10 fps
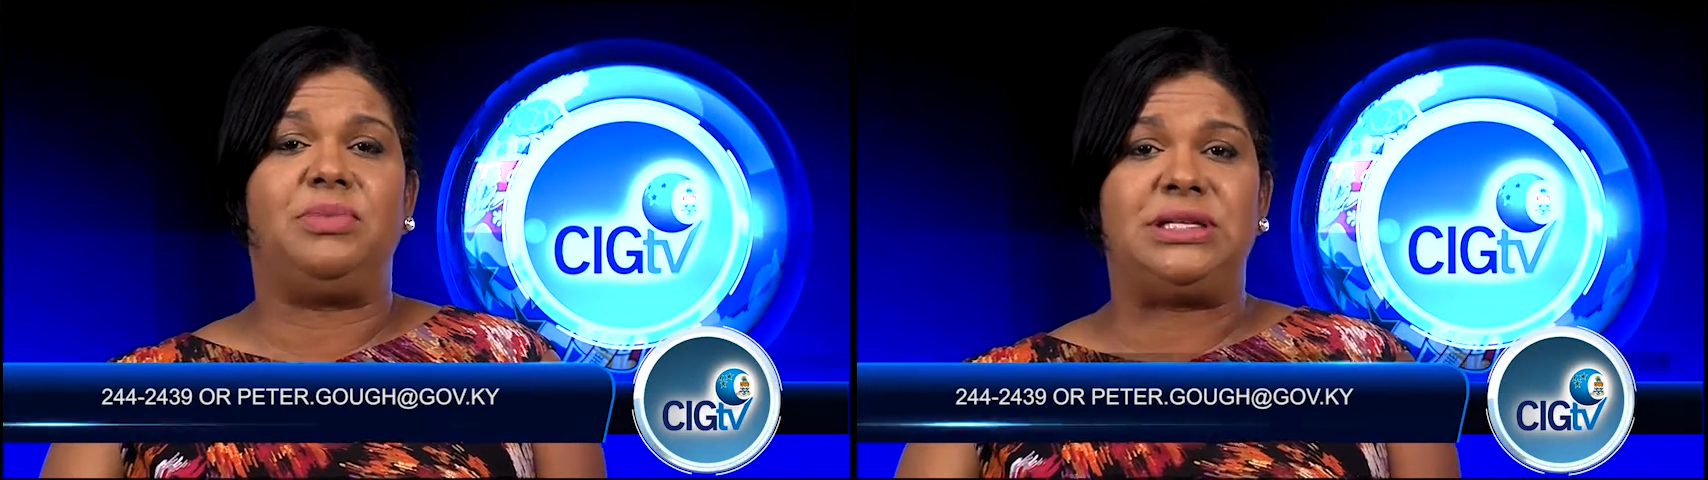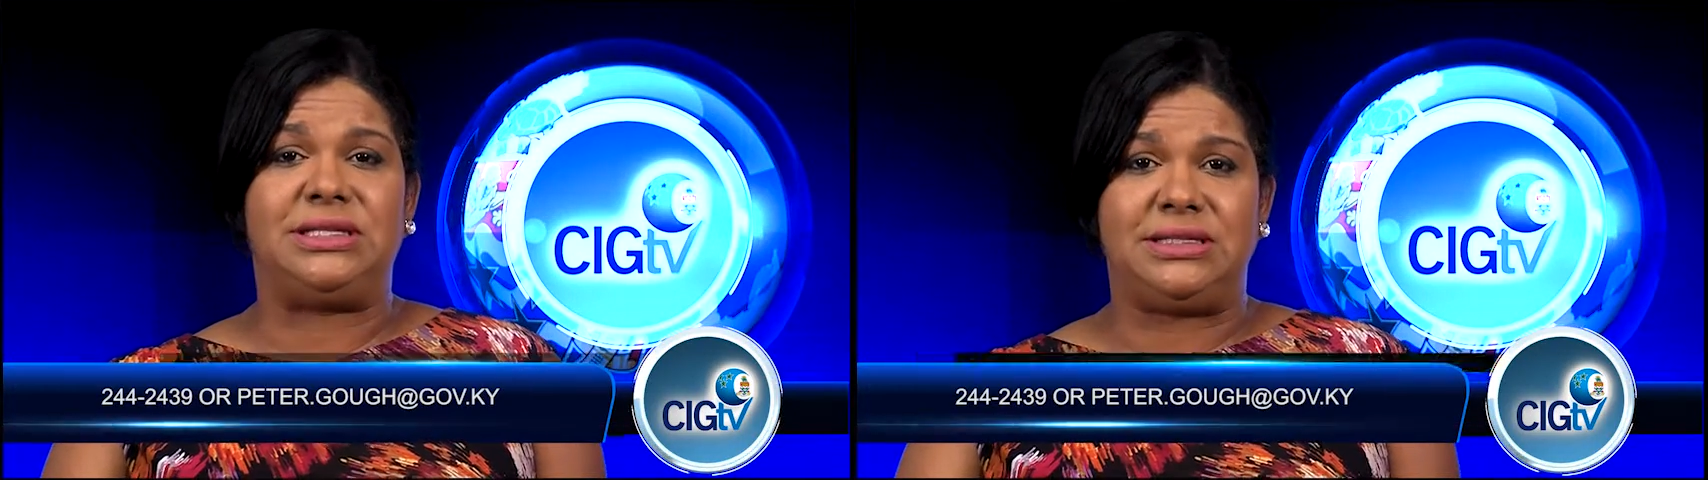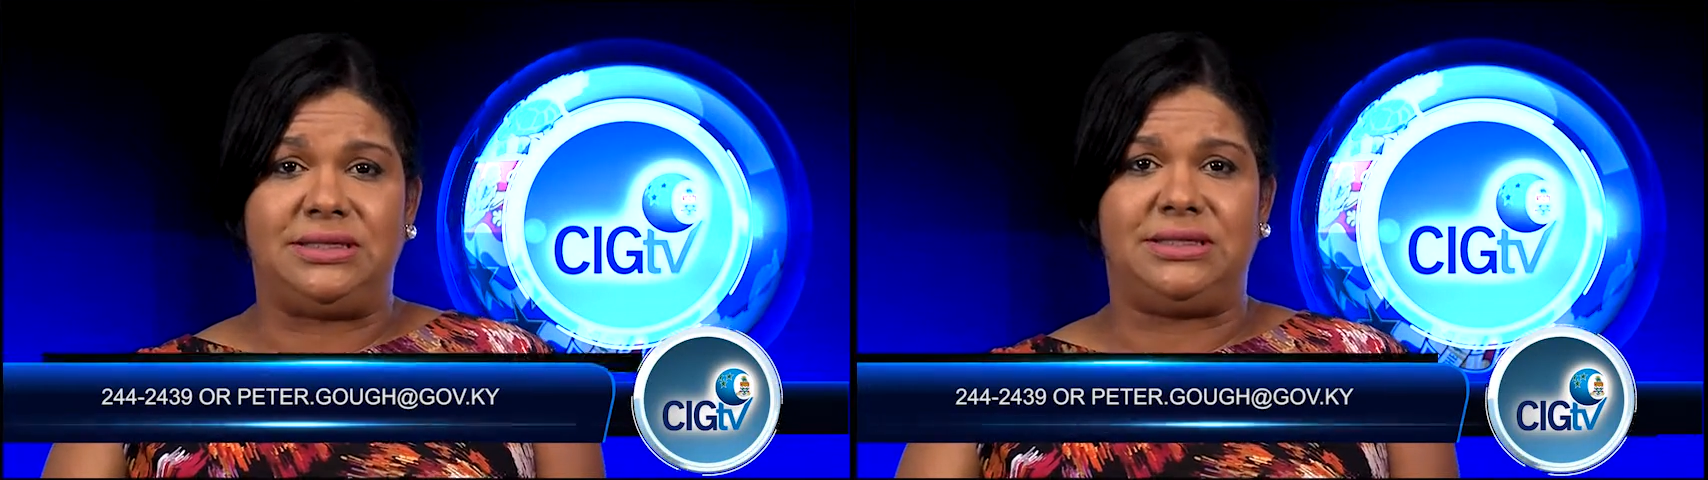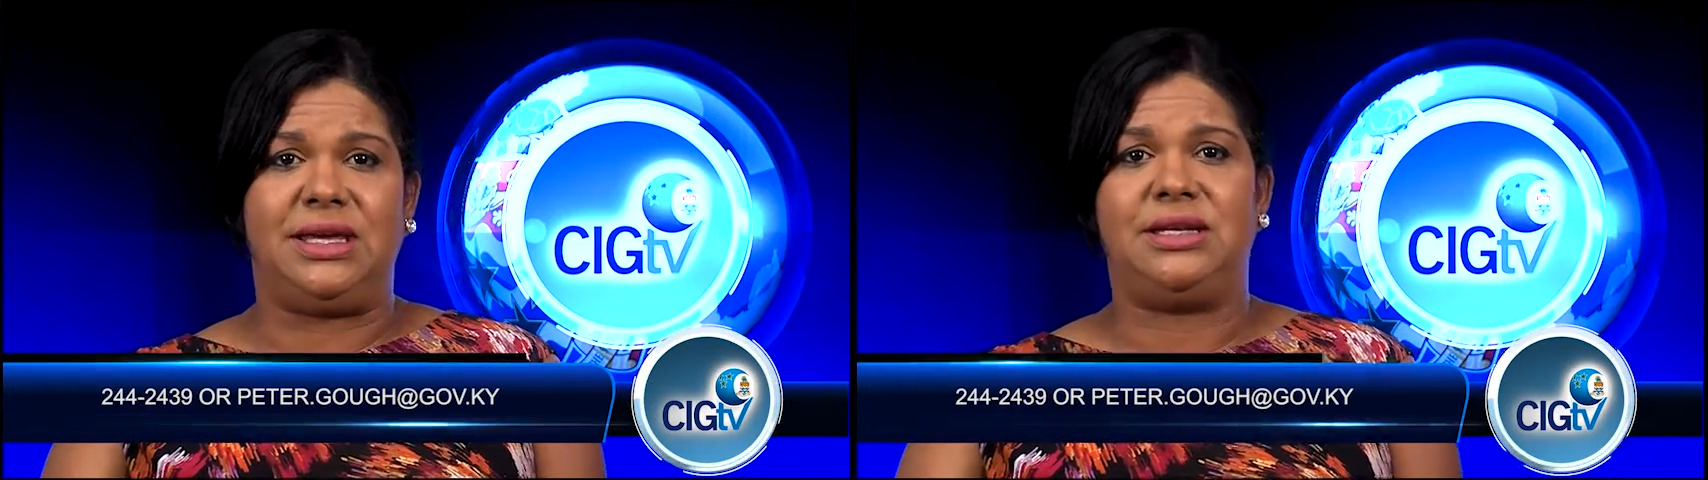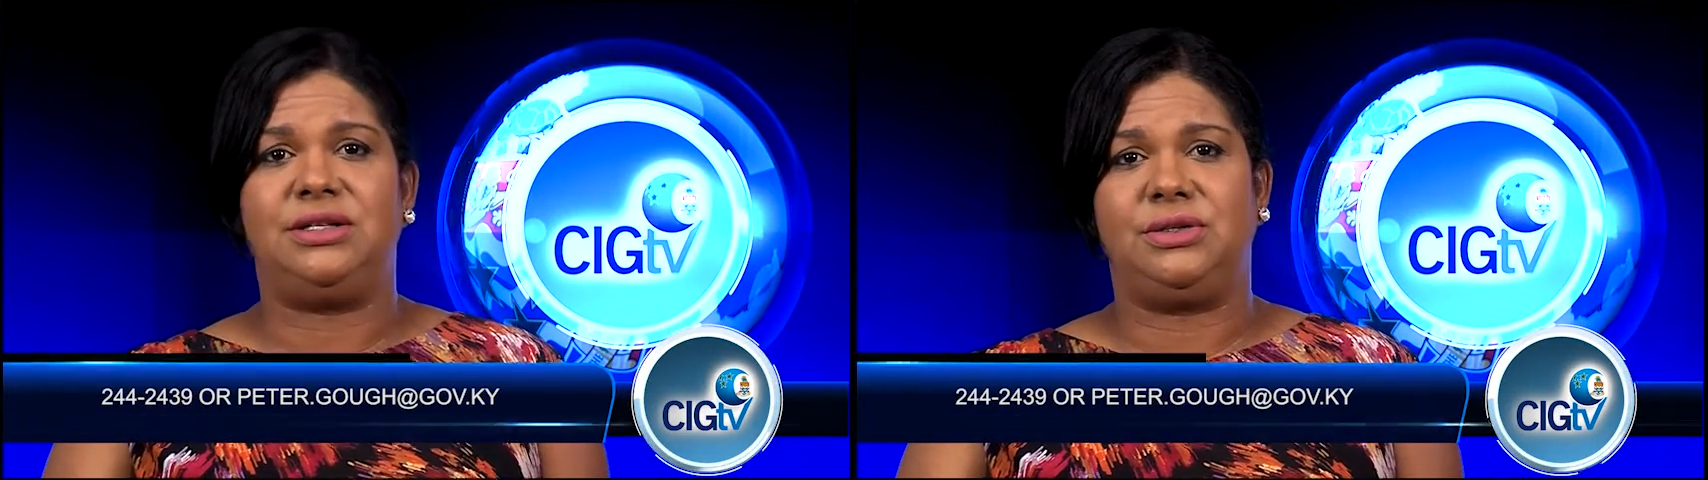business
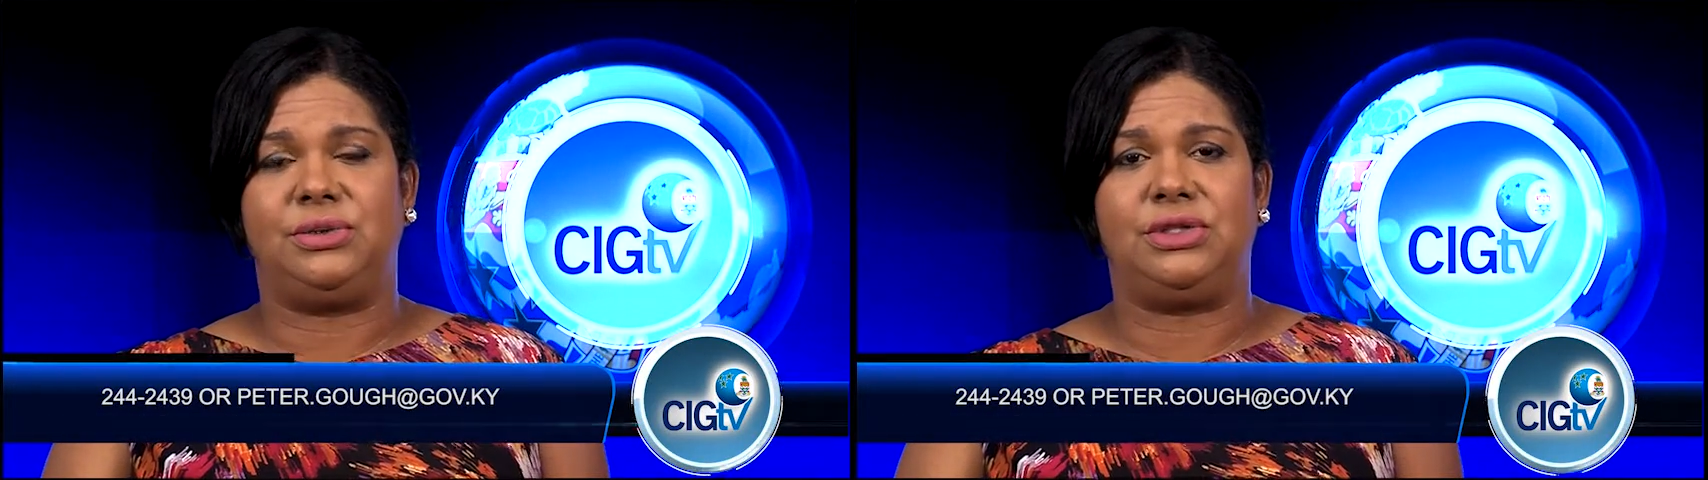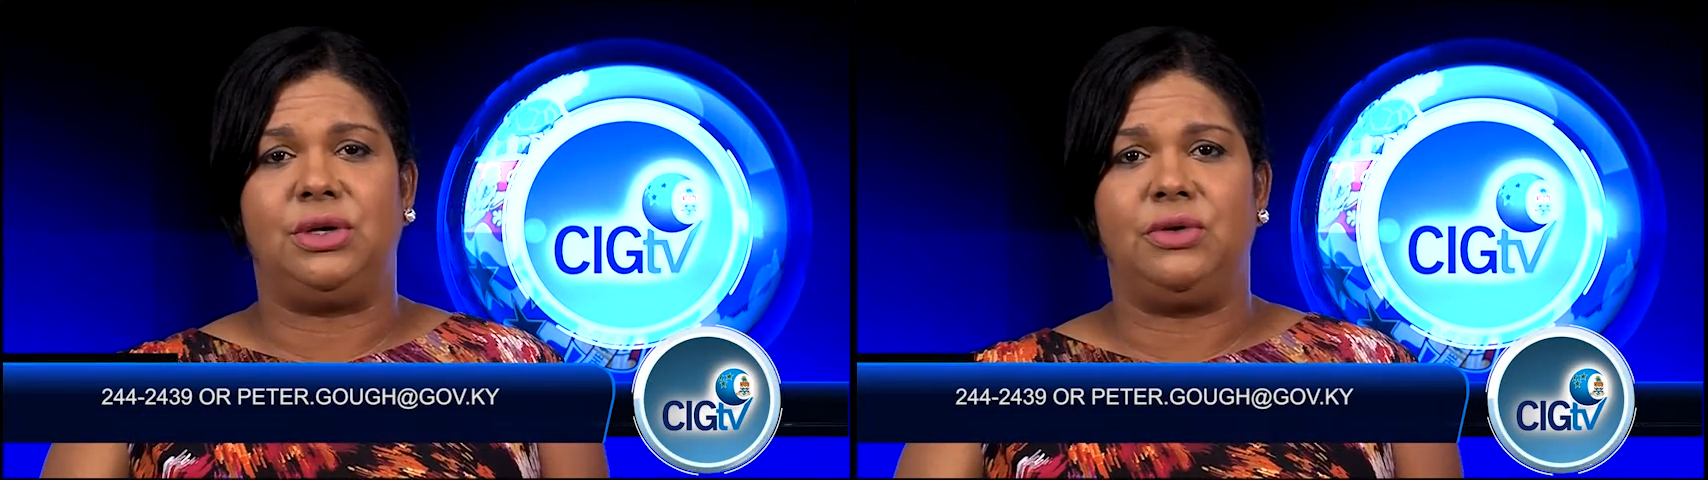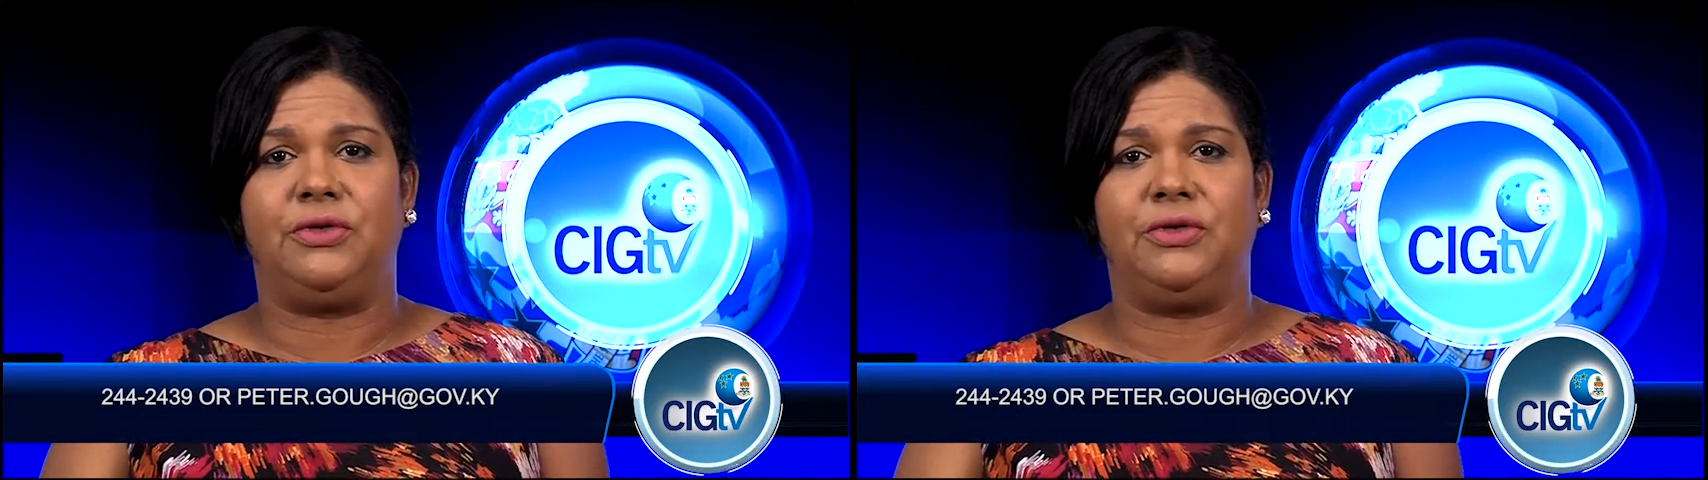today to do so.